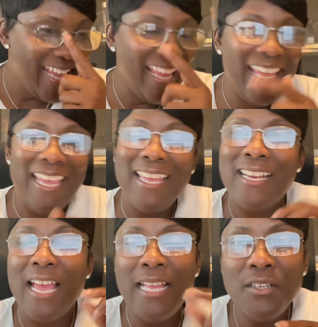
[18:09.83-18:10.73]

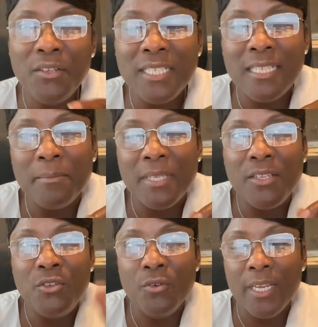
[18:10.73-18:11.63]
And I noticed
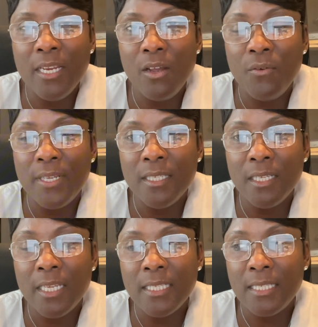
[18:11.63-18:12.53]
something. You can go and
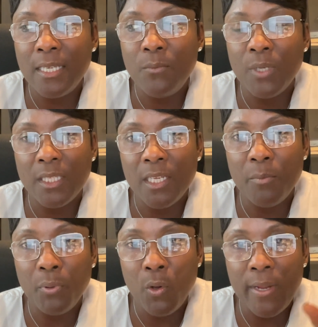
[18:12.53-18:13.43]
look and see what the
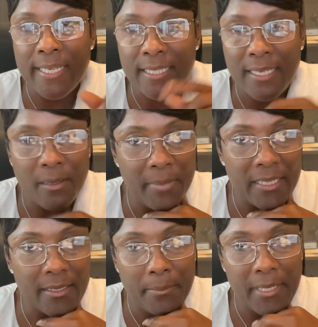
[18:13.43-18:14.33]
employees say
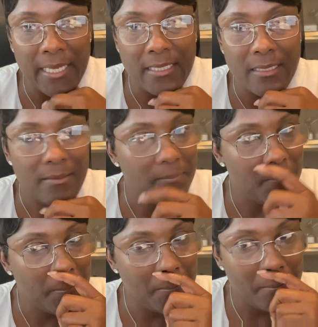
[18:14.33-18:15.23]
about that place.
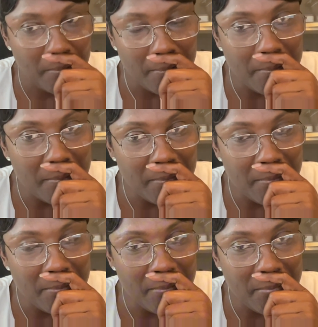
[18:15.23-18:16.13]

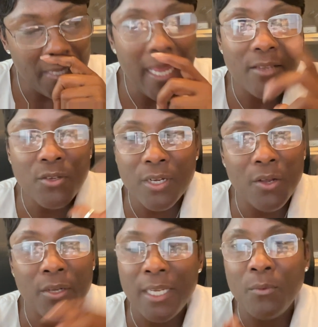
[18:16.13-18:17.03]
Yeah, you can
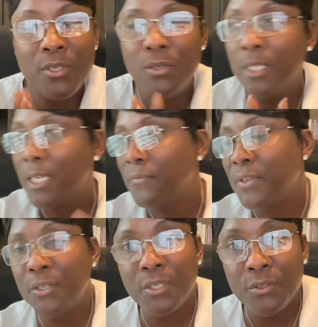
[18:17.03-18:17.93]
go in there when you're looking for
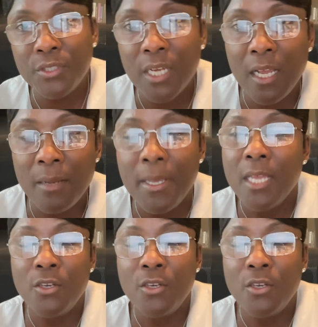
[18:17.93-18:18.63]
your new job.